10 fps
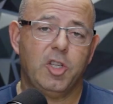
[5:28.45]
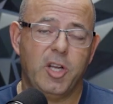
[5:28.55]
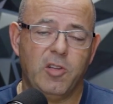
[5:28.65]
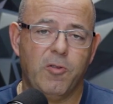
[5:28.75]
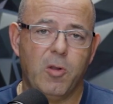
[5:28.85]
It's
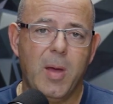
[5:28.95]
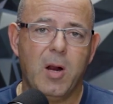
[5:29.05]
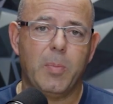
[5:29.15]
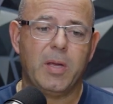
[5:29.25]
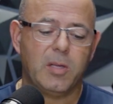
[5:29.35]
changed for the
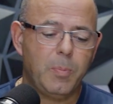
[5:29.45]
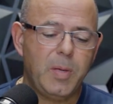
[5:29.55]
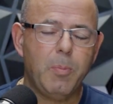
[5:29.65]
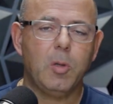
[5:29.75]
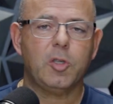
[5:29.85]
better because
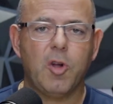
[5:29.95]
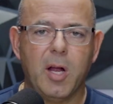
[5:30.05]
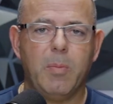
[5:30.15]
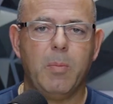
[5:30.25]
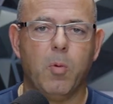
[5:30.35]
people are
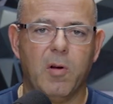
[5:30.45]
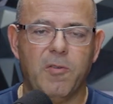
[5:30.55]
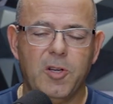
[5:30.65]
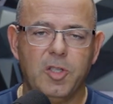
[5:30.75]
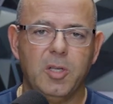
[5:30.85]
trying to be more
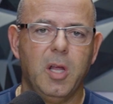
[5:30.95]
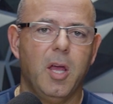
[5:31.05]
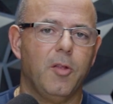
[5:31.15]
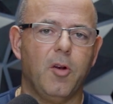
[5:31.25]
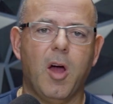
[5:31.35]
efficient.
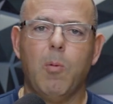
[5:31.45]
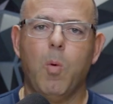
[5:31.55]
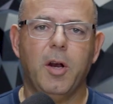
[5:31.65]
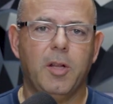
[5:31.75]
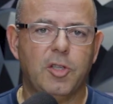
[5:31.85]
They're not
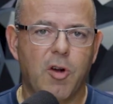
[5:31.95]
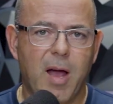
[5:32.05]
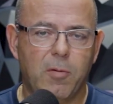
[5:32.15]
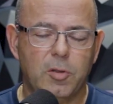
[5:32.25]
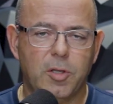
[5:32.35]
wanting to
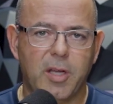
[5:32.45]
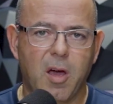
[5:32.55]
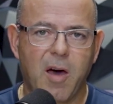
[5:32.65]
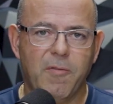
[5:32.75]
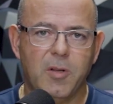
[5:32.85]
travel to the
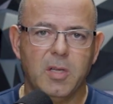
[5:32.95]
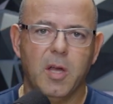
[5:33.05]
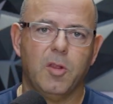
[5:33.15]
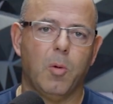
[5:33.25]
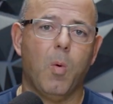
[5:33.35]
office.
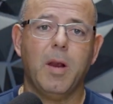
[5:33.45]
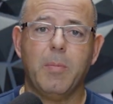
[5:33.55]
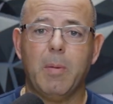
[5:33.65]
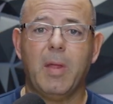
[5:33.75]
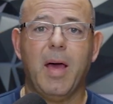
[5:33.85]
They're wanting to
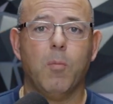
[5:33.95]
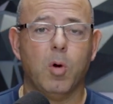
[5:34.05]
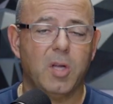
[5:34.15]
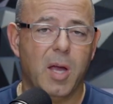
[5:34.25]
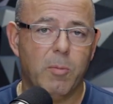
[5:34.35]
be able to have
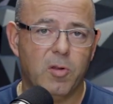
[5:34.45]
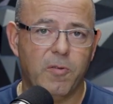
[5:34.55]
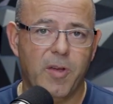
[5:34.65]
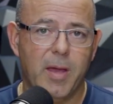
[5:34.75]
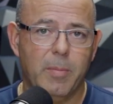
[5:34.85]
more time with their
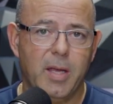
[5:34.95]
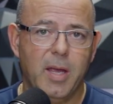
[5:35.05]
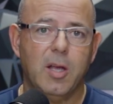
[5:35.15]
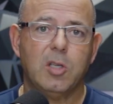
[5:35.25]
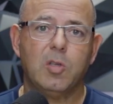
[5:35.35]
family.
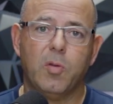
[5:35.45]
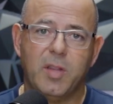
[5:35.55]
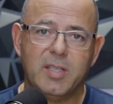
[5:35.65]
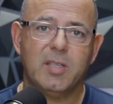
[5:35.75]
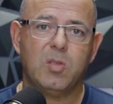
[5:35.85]
So
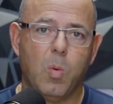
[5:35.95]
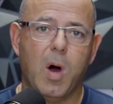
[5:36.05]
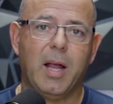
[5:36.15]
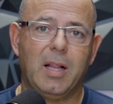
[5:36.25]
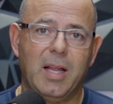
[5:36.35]
this is
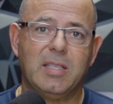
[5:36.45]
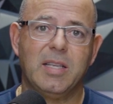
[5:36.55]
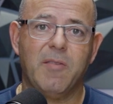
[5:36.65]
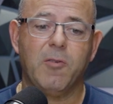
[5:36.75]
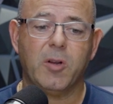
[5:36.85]
why Glenn
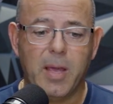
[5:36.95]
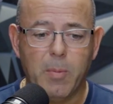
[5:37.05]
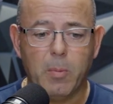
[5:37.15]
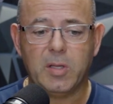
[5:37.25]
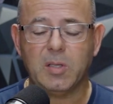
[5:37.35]
Sanford
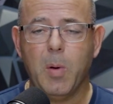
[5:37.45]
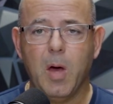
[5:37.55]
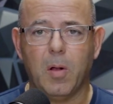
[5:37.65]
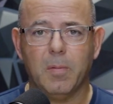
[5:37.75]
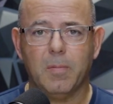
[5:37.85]
came up with this
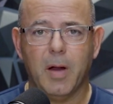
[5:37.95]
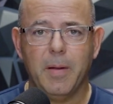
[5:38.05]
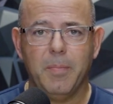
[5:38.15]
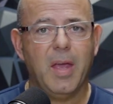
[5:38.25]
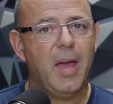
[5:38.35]
model,
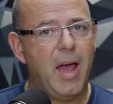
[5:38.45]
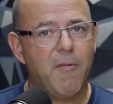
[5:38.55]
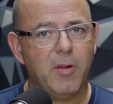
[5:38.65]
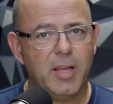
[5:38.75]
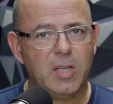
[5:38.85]
right?
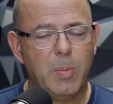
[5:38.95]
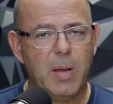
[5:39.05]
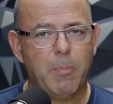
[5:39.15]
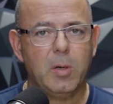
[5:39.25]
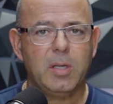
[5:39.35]
Everything is
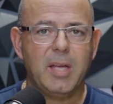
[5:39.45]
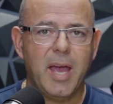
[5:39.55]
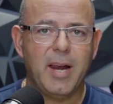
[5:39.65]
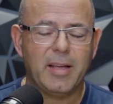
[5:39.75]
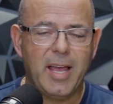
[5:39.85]
paperless.
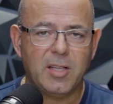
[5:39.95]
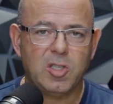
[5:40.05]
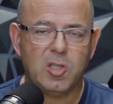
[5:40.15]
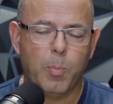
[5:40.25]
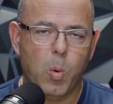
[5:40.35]
And again,
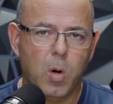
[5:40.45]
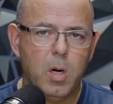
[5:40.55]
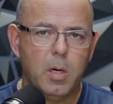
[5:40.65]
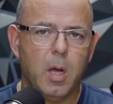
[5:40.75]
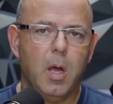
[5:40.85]

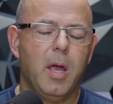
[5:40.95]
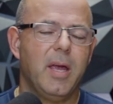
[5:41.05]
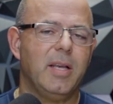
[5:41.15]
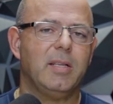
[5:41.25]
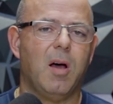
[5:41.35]
support
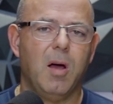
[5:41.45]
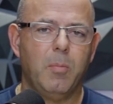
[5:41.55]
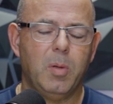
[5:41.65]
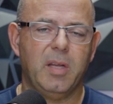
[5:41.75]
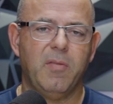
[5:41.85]
is
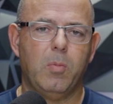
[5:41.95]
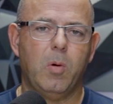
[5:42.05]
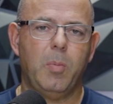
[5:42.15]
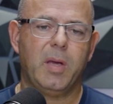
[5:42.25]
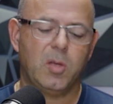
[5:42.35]

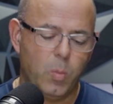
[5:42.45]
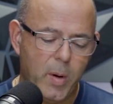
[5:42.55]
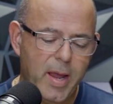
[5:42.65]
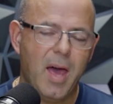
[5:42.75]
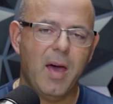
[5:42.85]
unbelievable because
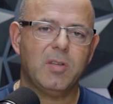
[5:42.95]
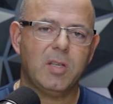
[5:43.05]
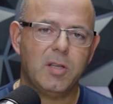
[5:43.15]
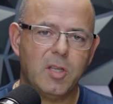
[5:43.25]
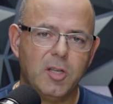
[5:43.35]
we have
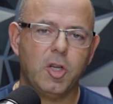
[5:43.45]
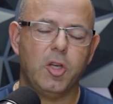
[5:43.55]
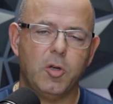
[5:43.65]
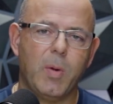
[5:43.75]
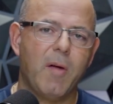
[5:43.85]
such a
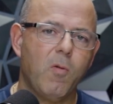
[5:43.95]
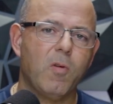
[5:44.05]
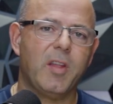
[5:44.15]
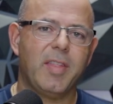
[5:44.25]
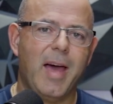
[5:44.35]
huge, we have
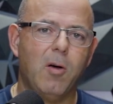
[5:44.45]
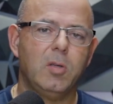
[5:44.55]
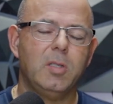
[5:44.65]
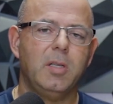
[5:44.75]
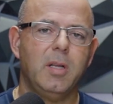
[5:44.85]
over a
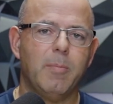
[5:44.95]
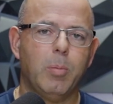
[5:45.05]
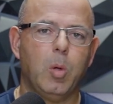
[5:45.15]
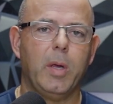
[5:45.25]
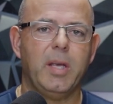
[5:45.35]
thousand
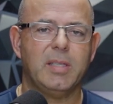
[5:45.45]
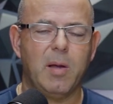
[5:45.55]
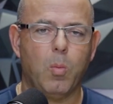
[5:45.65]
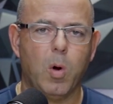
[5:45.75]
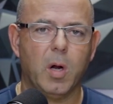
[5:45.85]
employees
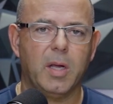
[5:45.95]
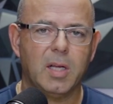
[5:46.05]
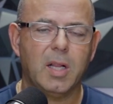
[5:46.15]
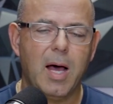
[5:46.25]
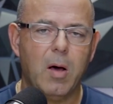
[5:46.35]
that work in
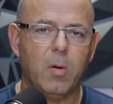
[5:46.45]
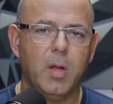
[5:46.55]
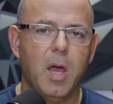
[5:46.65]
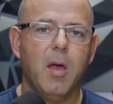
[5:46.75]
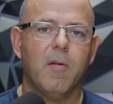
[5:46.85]
the cloud
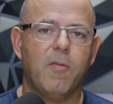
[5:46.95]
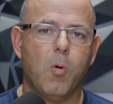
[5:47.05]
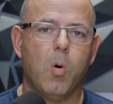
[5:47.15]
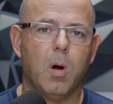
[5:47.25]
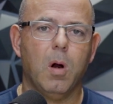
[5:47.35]

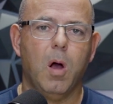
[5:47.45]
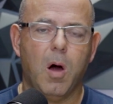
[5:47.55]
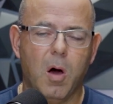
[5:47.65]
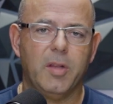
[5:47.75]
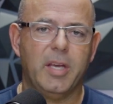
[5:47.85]
for
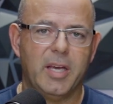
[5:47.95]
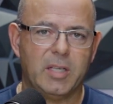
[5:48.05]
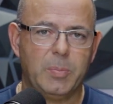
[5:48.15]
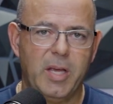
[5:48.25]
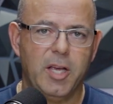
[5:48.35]
all the
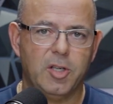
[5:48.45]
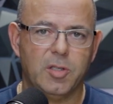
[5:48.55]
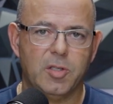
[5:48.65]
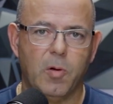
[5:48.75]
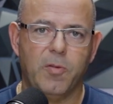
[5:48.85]
EXP
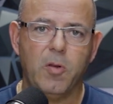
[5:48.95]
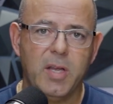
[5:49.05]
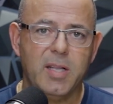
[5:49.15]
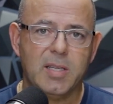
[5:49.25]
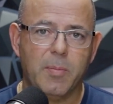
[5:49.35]
agents. So if you
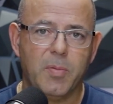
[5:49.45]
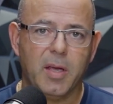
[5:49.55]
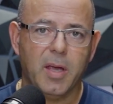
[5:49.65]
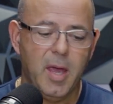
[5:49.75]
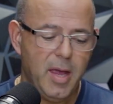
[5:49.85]
need
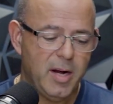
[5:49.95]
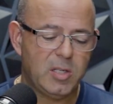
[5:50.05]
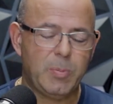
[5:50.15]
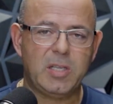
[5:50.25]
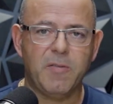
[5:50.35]
something in a
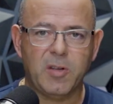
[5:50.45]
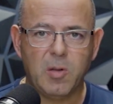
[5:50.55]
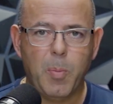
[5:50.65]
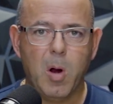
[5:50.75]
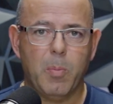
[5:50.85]
specific
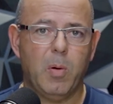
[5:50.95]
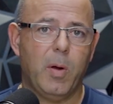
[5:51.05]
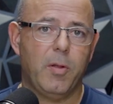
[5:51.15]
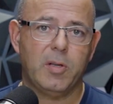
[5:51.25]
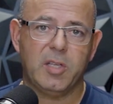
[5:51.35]
department,
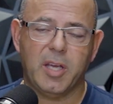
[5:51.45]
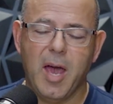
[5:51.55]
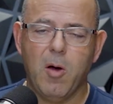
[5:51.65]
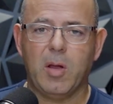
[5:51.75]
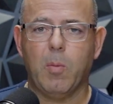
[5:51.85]
whether it's
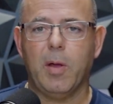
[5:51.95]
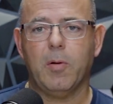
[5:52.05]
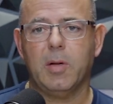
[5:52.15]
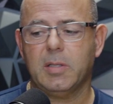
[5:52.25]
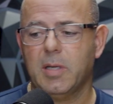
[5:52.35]
accounting,
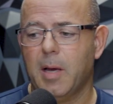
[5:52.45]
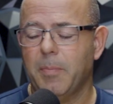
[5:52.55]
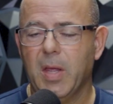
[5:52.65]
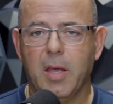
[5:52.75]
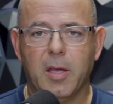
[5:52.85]
whether it's um,
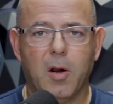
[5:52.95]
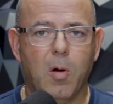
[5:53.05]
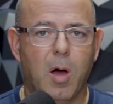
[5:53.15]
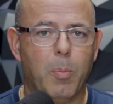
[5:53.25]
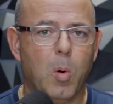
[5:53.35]
you
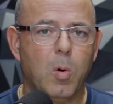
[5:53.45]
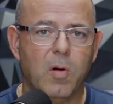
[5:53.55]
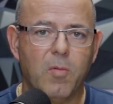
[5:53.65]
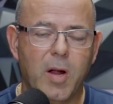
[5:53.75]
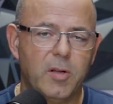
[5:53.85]
know a
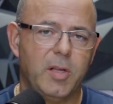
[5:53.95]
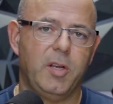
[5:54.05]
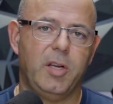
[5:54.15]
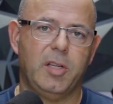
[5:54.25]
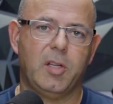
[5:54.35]
broker of record that
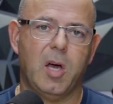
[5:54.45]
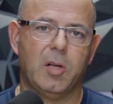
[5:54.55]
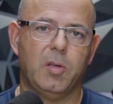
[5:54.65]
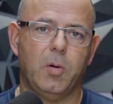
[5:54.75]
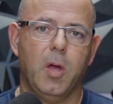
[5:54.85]
you need to
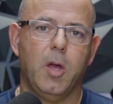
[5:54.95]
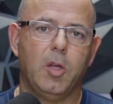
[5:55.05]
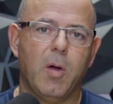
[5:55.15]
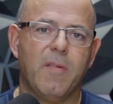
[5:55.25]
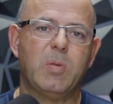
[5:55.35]
talk to,
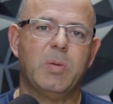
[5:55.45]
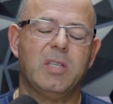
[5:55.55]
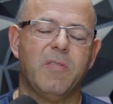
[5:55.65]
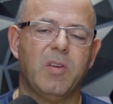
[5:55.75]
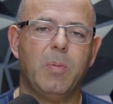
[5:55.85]
you have
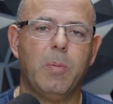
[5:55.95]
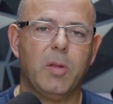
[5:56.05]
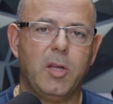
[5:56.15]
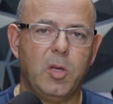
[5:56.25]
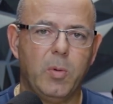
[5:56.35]
specific
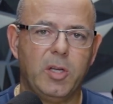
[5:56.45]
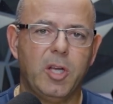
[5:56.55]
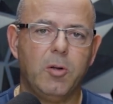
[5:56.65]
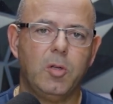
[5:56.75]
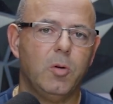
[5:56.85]
people that you reach
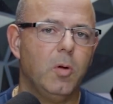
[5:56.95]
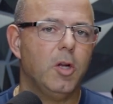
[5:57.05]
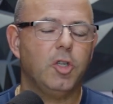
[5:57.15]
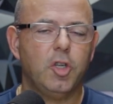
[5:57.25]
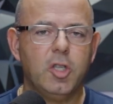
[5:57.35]
out to,
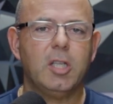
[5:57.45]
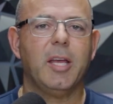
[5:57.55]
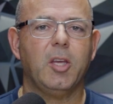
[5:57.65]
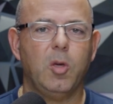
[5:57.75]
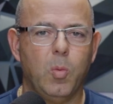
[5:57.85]
just
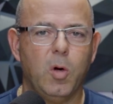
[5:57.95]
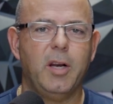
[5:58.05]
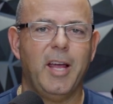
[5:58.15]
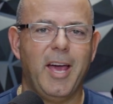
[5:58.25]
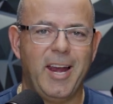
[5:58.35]
like you
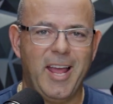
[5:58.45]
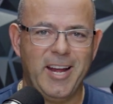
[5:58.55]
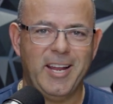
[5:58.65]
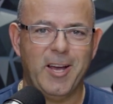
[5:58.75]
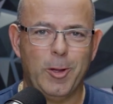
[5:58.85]
would at
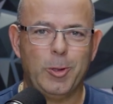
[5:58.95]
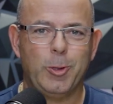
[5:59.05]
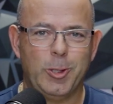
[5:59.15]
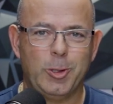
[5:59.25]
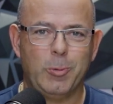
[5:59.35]
any other
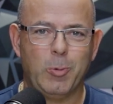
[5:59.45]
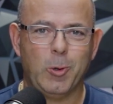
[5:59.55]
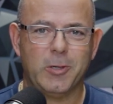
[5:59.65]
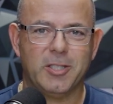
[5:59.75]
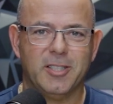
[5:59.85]
traditional
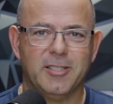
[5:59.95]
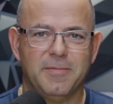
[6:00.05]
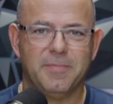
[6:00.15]
brokerage.